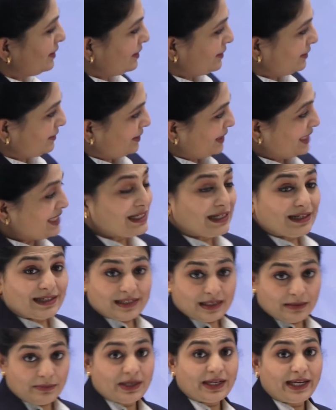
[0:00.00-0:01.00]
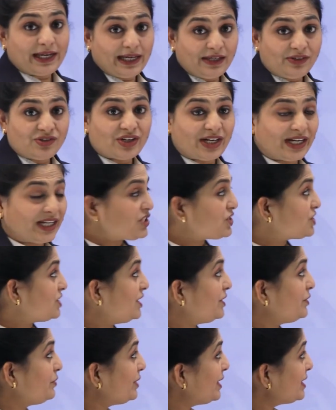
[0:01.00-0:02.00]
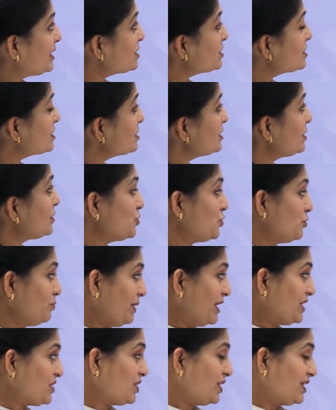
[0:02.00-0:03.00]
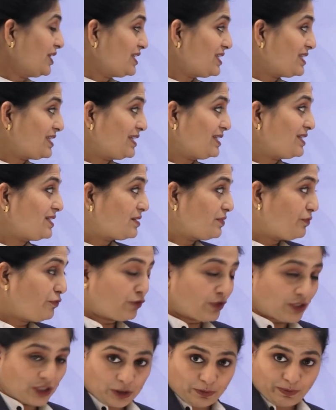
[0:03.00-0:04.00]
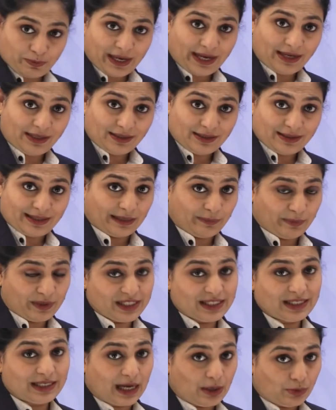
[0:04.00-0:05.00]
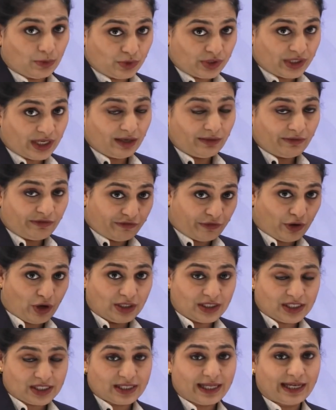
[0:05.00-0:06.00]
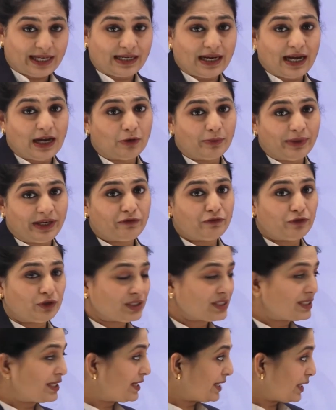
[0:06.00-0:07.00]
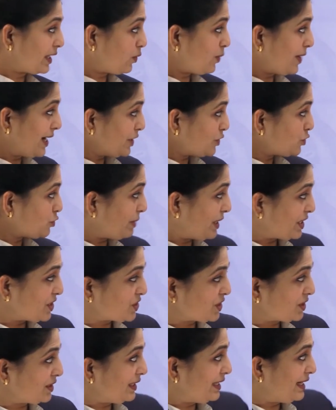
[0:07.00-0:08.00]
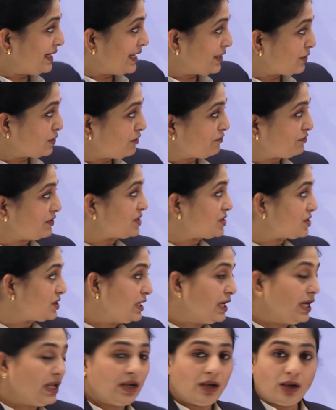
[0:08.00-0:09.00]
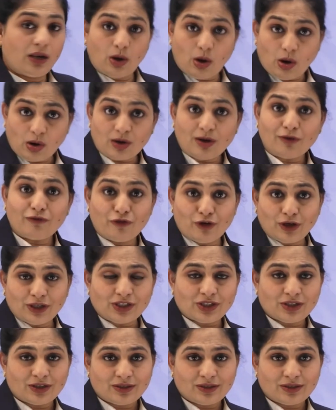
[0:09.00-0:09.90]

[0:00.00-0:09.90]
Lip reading: these are some again traditional units to measure distance. Foot span, that means counting foots, that how many foots are required to measure the length of this log of wood.